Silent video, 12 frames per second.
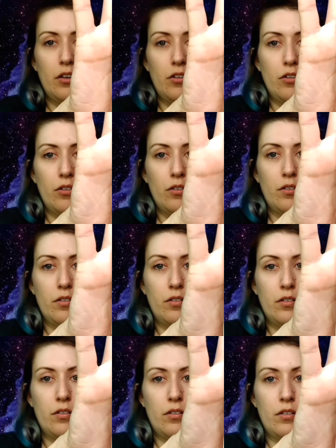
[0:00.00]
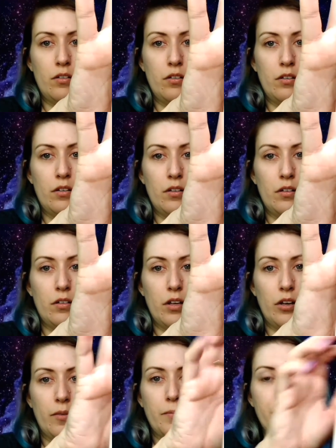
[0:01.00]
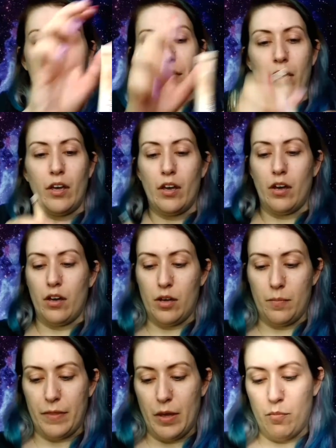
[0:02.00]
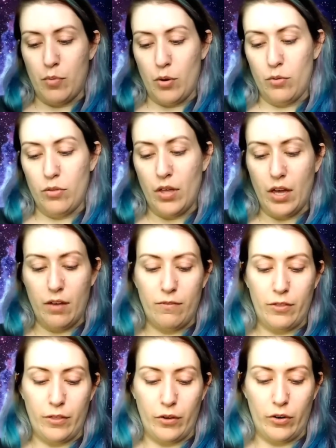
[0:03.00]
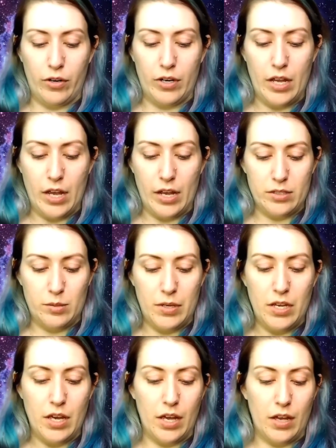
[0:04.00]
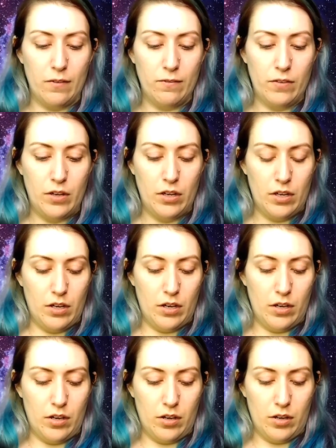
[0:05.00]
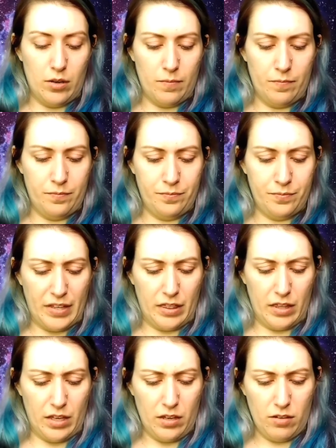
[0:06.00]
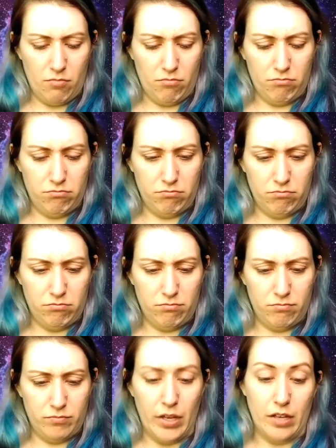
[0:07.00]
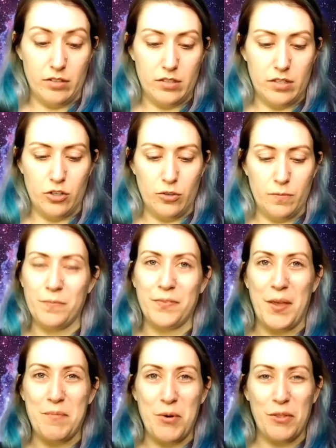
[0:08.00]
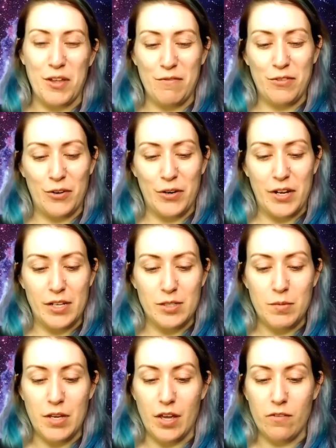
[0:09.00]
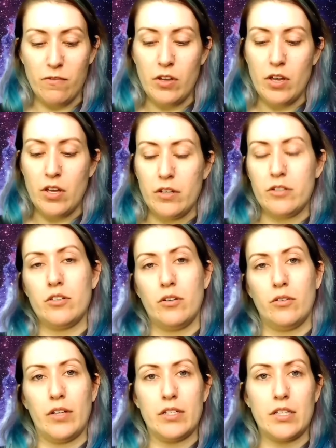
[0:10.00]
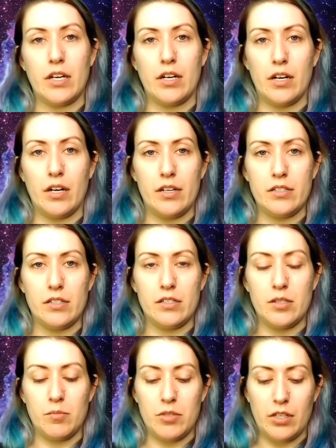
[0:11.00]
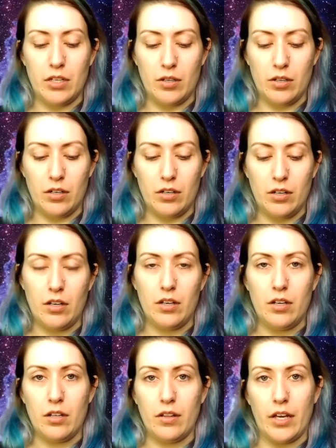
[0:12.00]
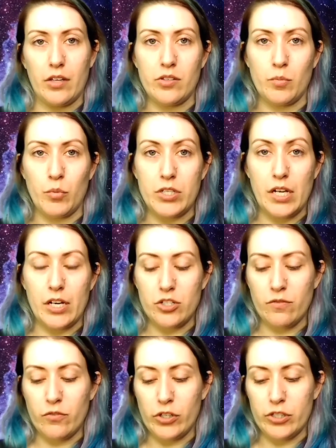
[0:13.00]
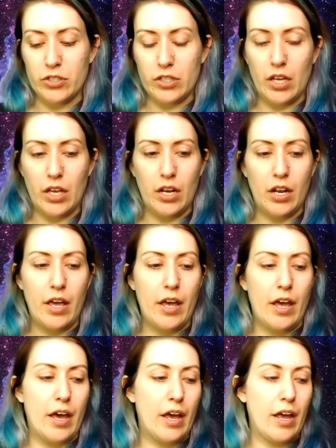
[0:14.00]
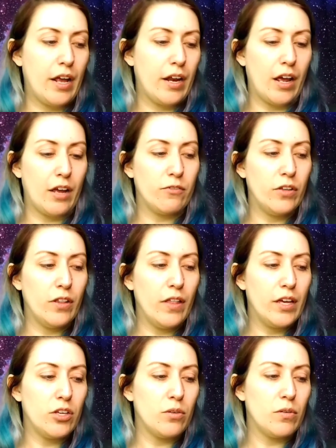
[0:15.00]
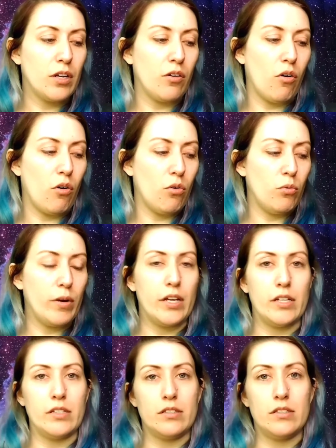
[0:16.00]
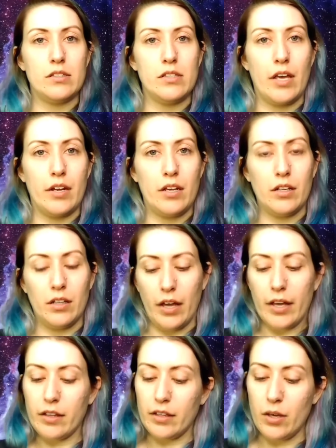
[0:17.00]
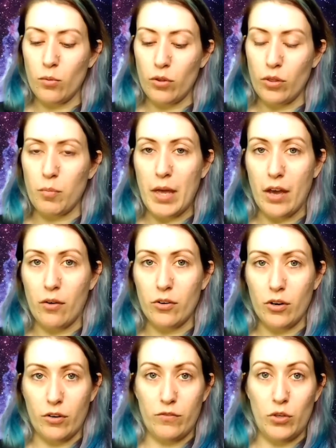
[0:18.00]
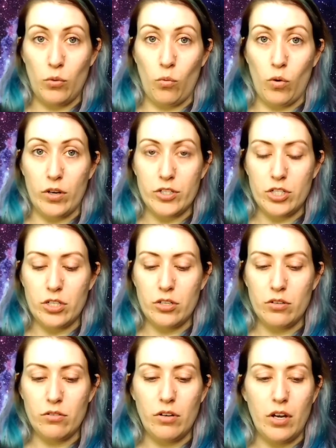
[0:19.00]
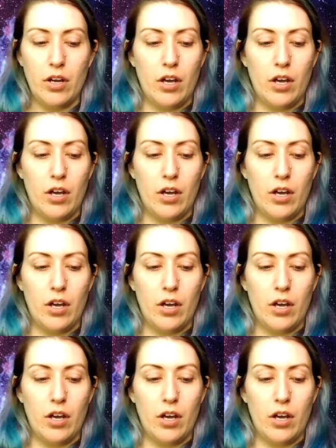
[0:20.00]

here. There. They both have 30 SPF, I think. Yes, they do. They both have 30 SPF, so that's kind of nice. It's some skin, like some protection for your skin. And I feel like you can always set it lightly with a powder if you want to.